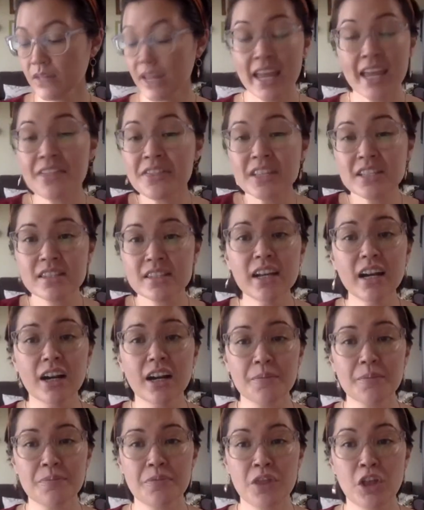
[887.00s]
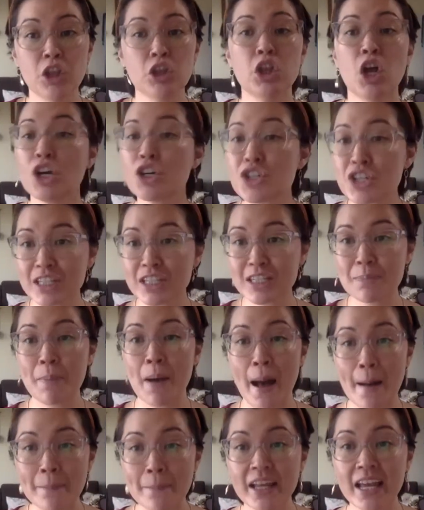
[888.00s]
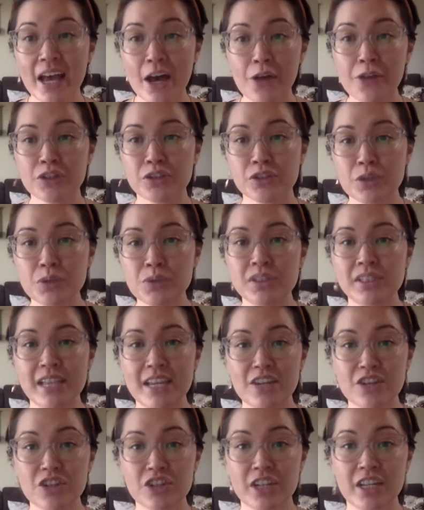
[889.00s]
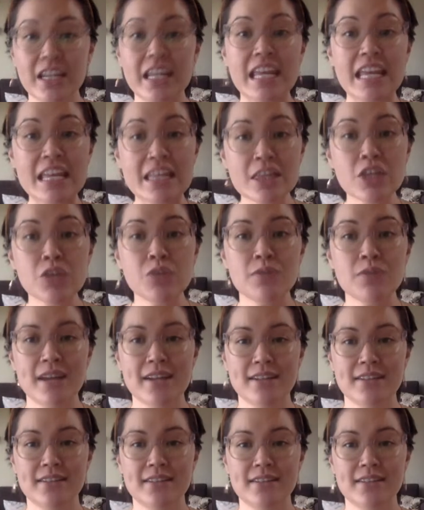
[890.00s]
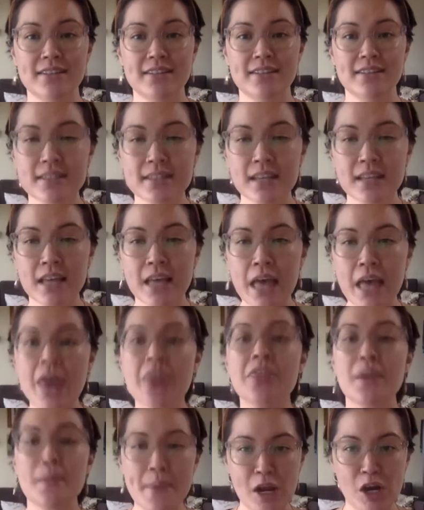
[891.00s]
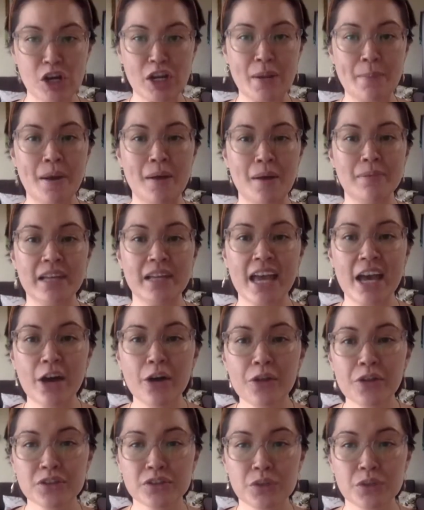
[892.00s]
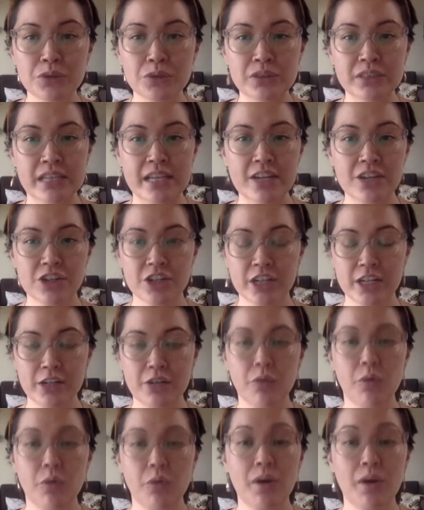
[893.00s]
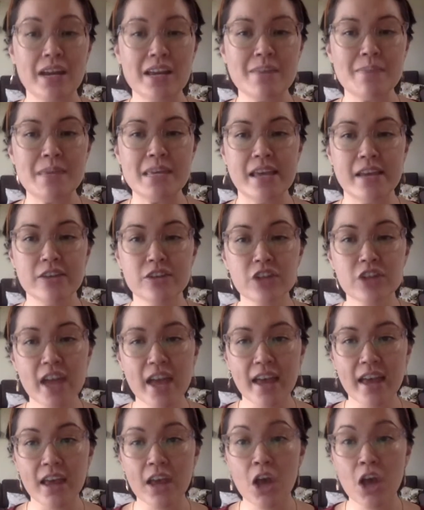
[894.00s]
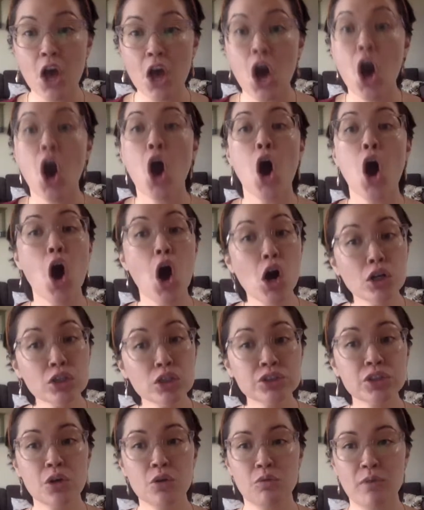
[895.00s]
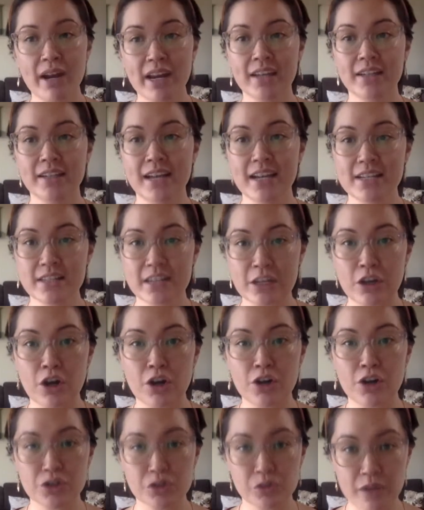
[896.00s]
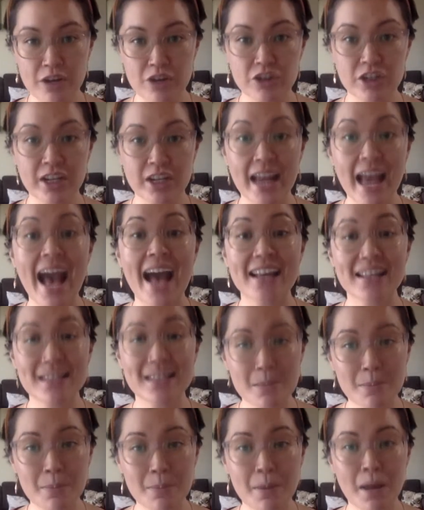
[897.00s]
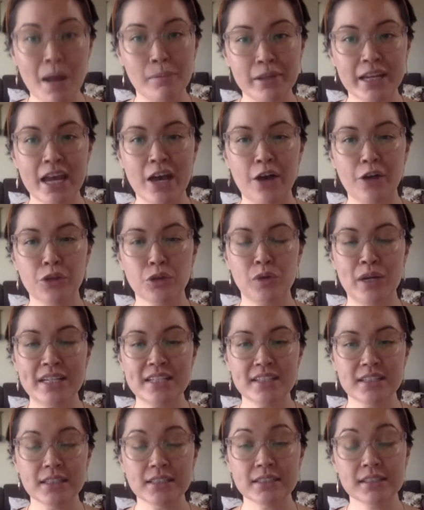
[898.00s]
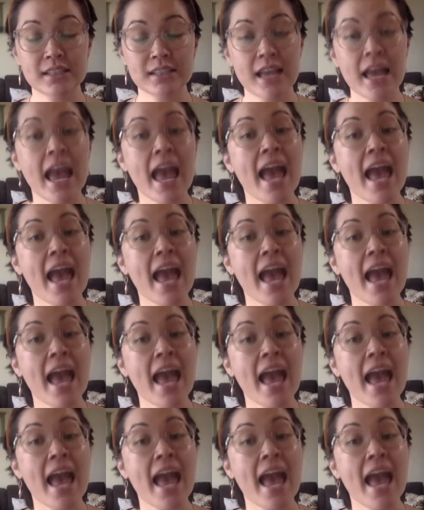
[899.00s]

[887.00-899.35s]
And this year, the largest public health association in the United States, the American Public Health Association, or APHA, also recognized incarceration as a public health crisis